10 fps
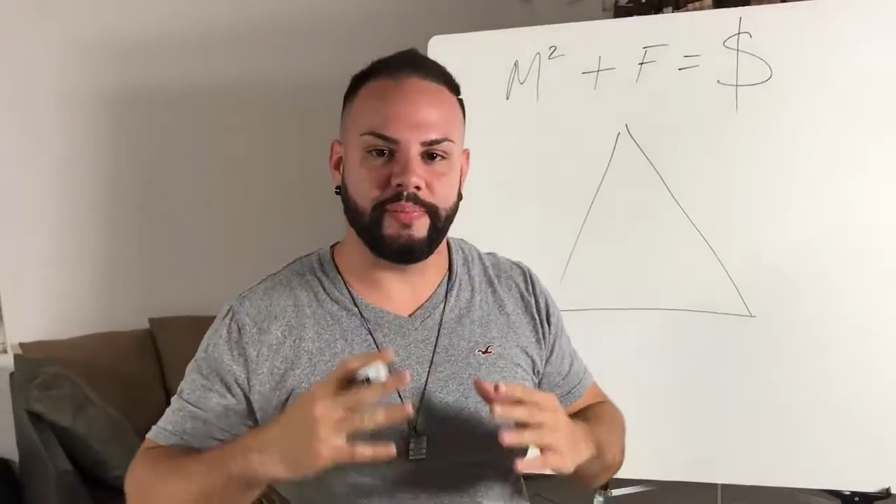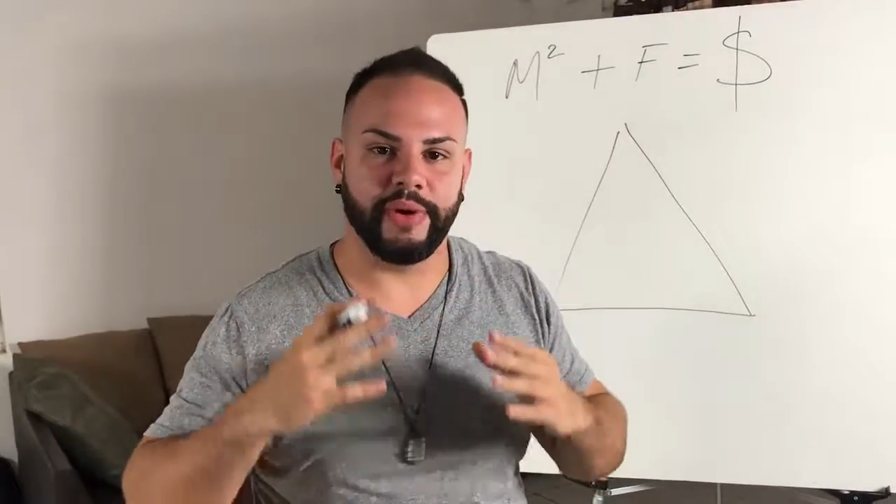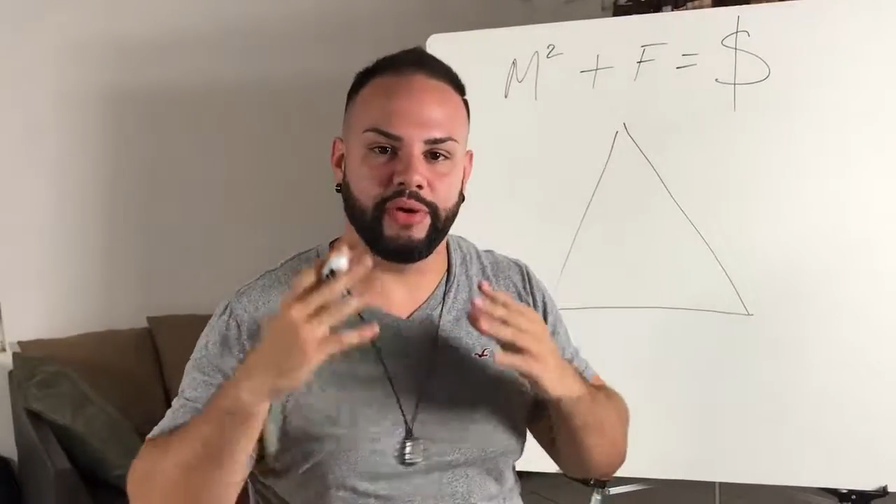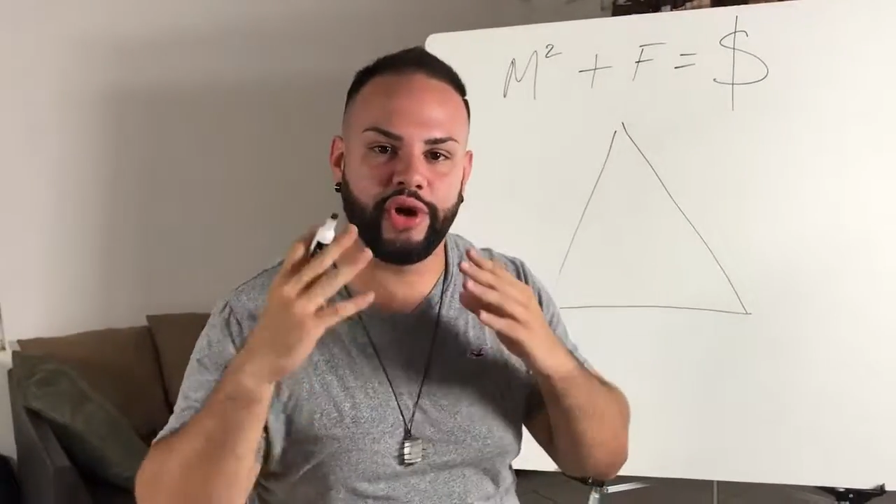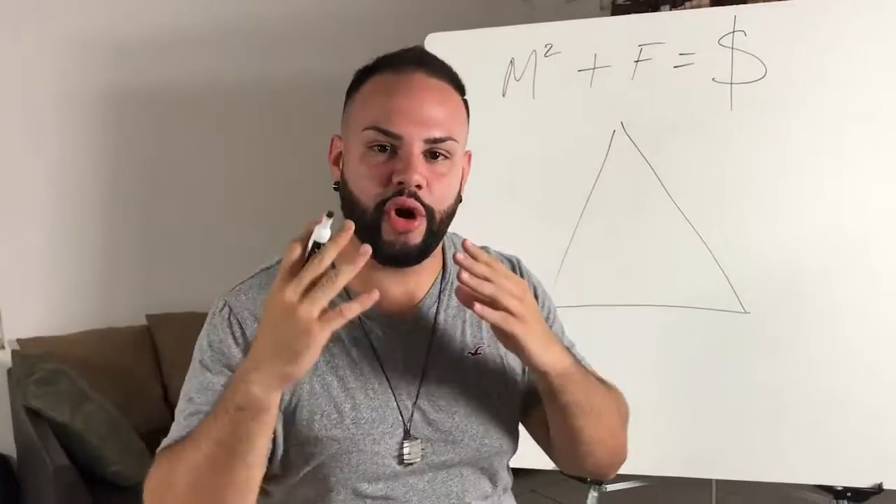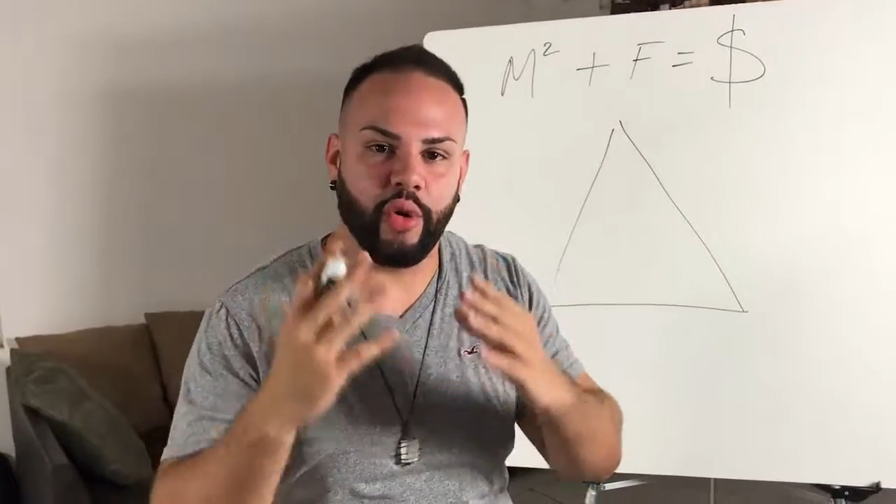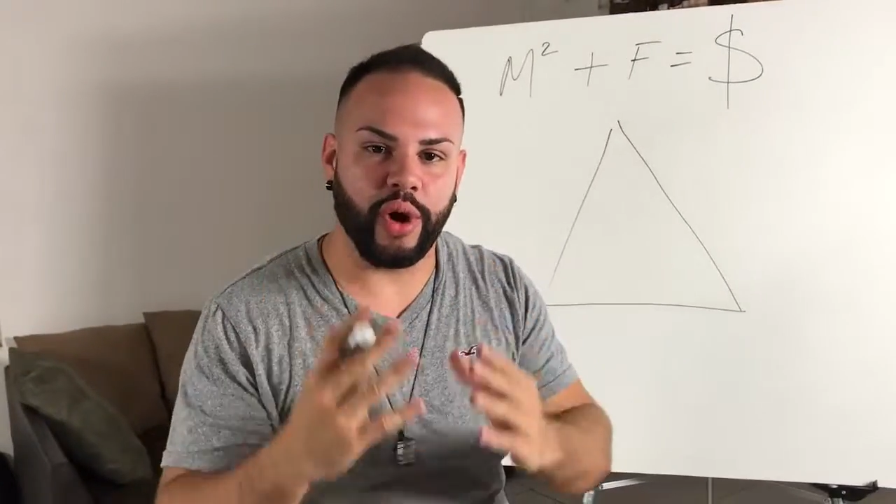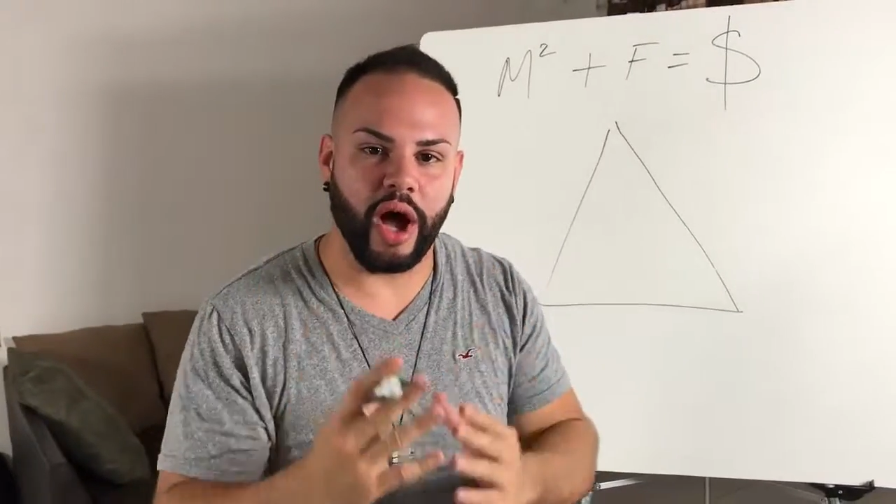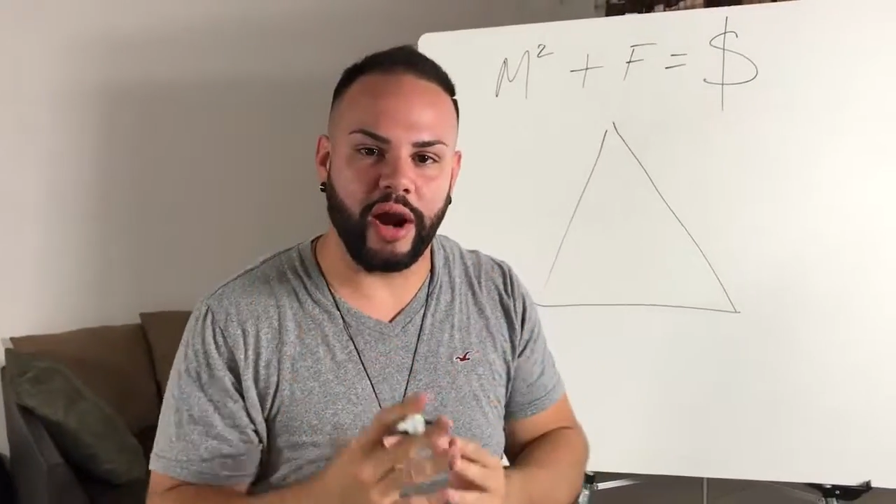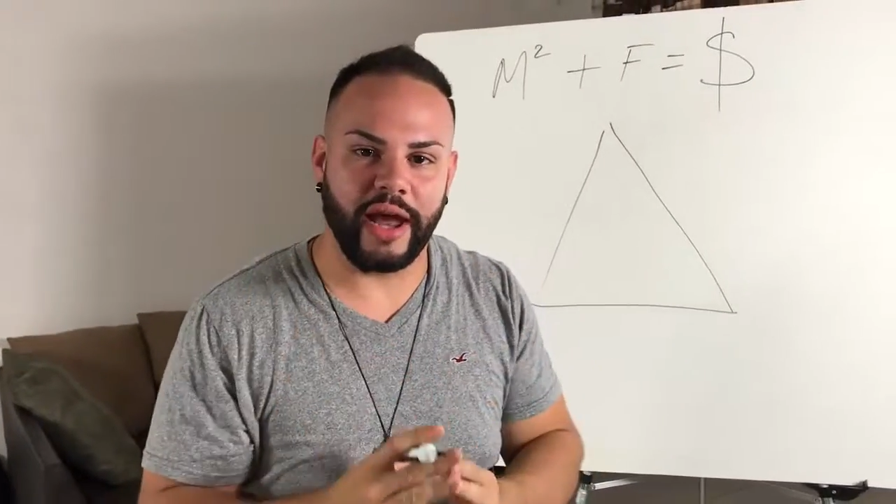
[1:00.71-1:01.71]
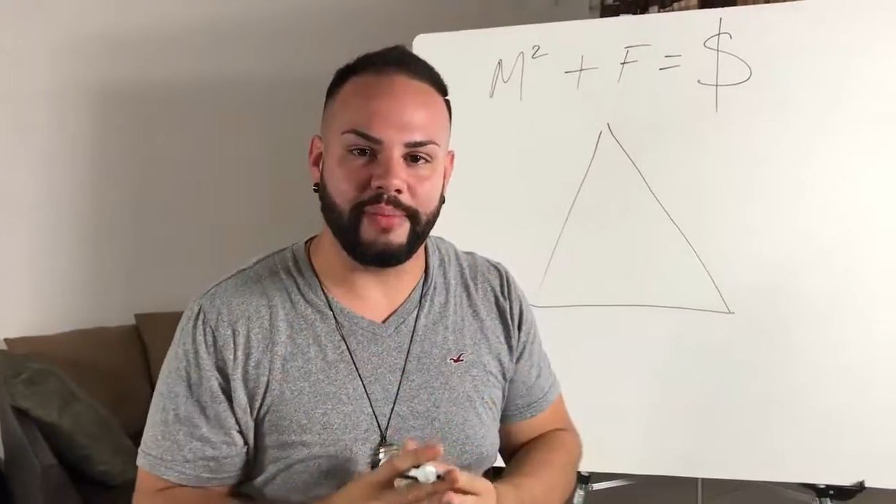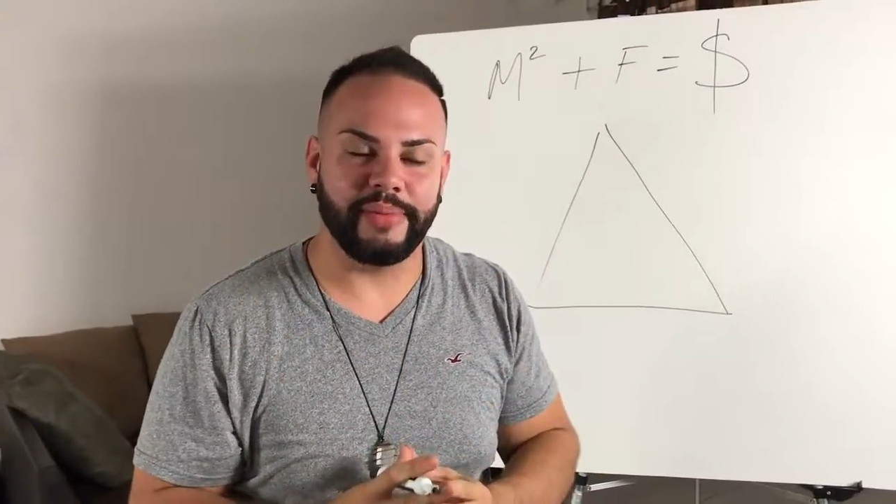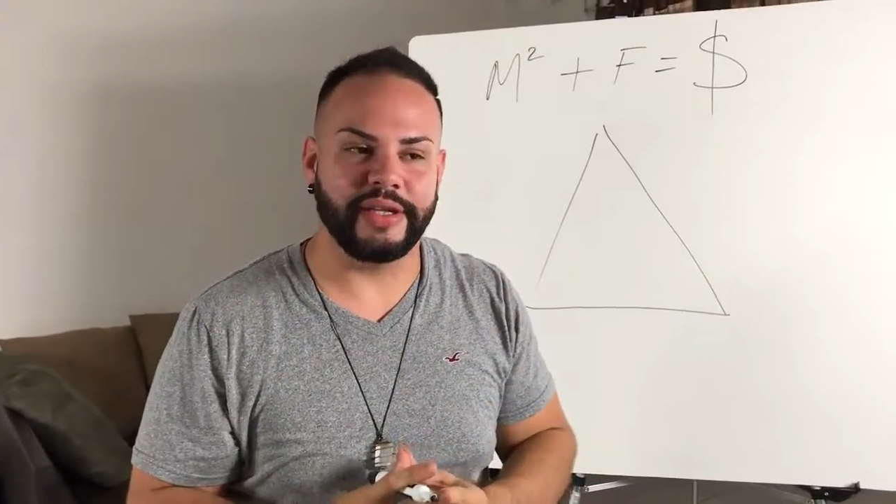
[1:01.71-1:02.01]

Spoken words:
to build your own online